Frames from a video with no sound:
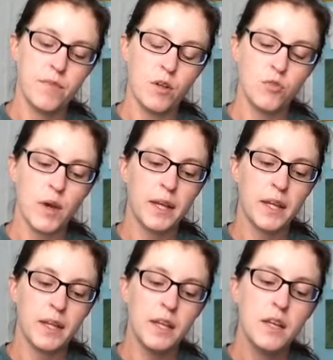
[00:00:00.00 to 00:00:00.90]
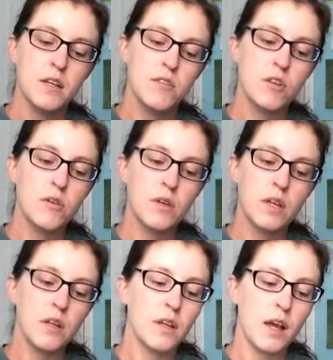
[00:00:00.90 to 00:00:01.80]
Volkswagen. So
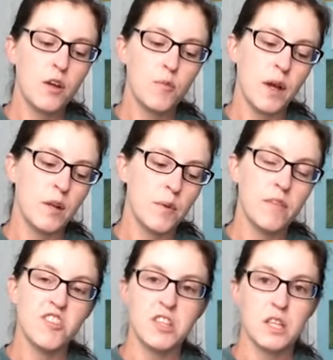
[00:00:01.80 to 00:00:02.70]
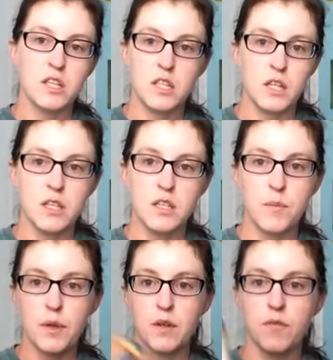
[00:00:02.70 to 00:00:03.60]
it kind of reminded me of the 60s.
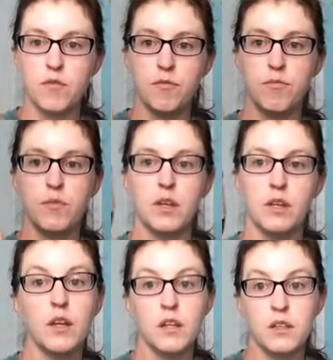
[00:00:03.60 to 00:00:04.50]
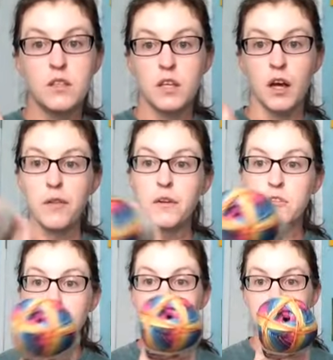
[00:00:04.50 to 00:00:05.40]
I mean, it's the
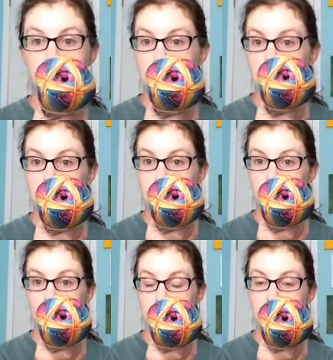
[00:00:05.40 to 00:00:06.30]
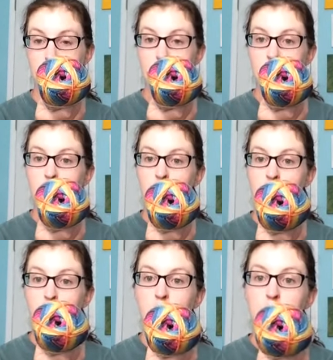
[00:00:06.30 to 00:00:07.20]
colors of the 60s, right?
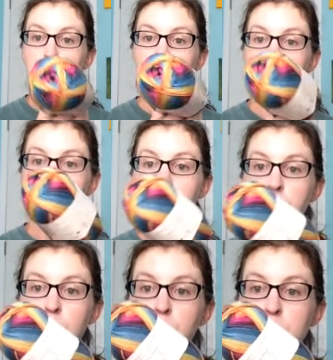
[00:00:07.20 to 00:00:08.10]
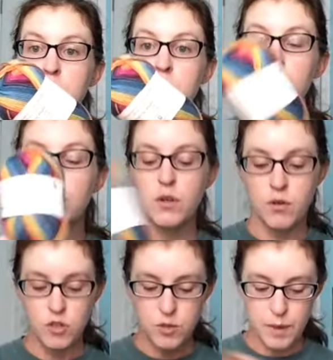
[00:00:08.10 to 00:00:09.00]
So, you
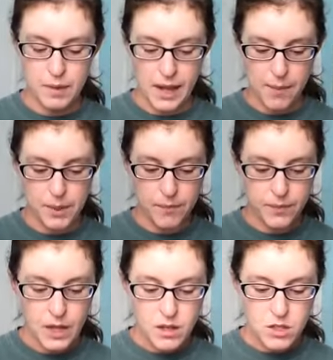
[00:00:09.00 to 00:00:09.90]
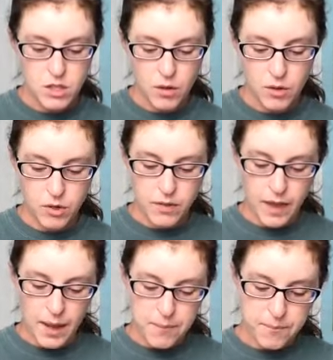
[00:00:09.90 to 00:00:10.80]
know, it just made me happy. So I ordered
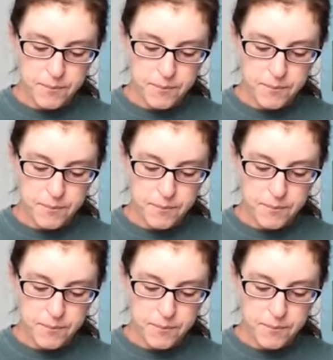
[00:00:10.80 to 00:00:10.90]
that.